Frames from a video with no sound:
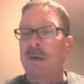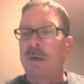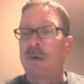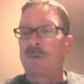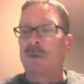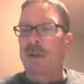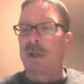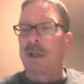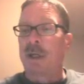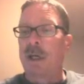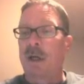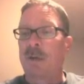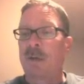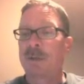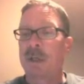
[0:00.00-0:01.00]
Hopefully it
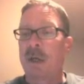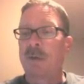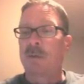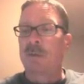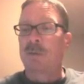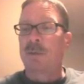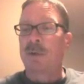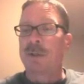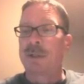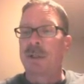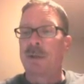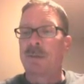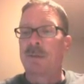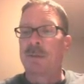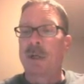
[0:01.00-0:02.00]
helps. I will put
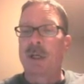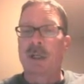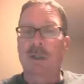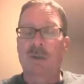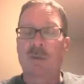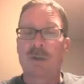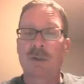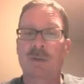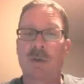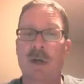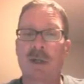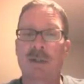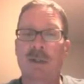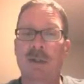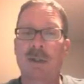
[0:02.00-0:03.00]
some quiz
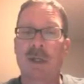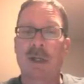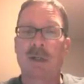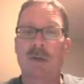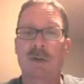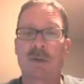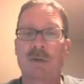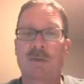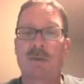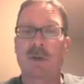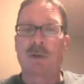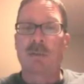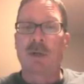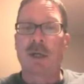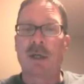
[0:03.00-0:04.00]
questions on your
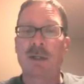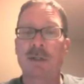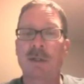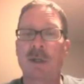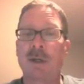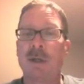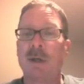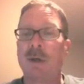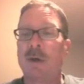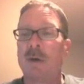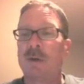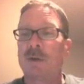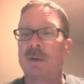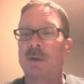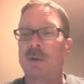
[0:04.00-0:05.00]
Sophia page
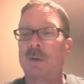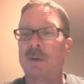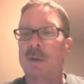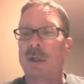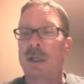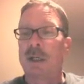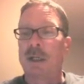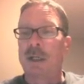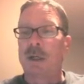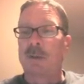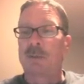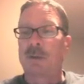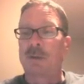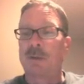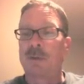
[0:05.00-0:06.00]
to
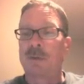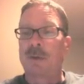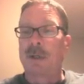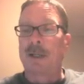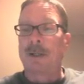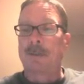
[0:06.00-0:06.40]
help you